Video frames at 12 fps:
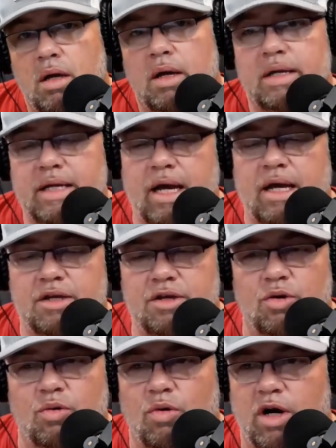Yeah, you
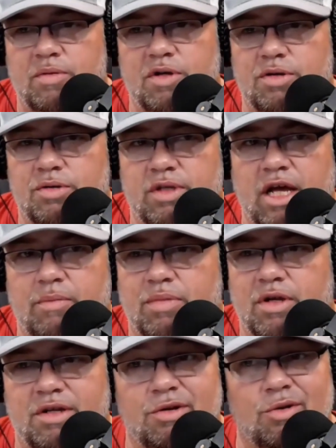don't want him to do that,
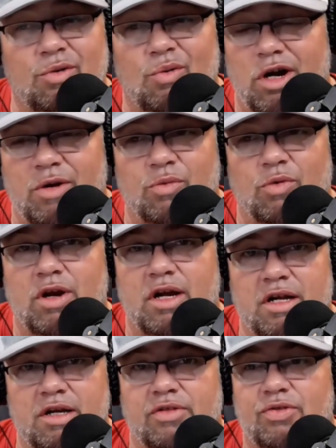but you don't want him running
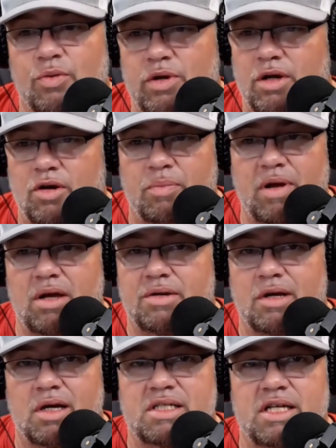into 300 pound
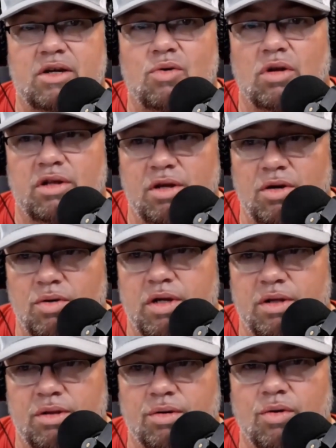Dontay Corleone
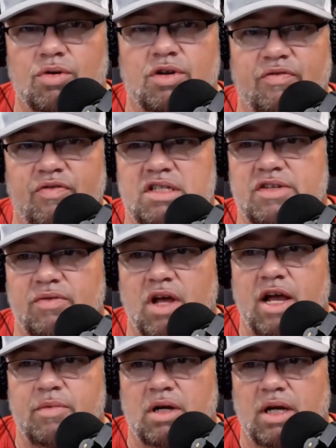either, or defensive
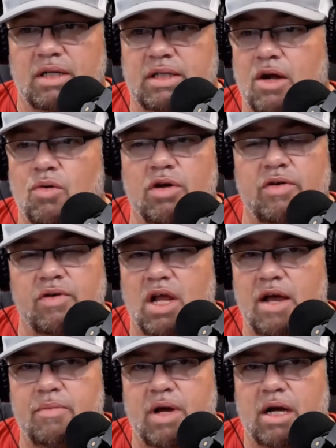linemen like that, or even
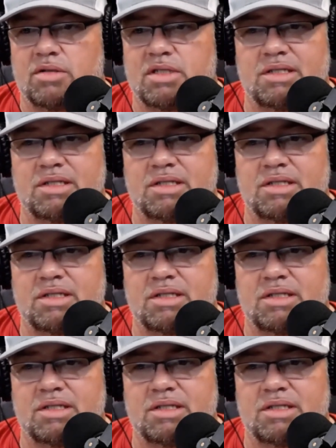linebackers.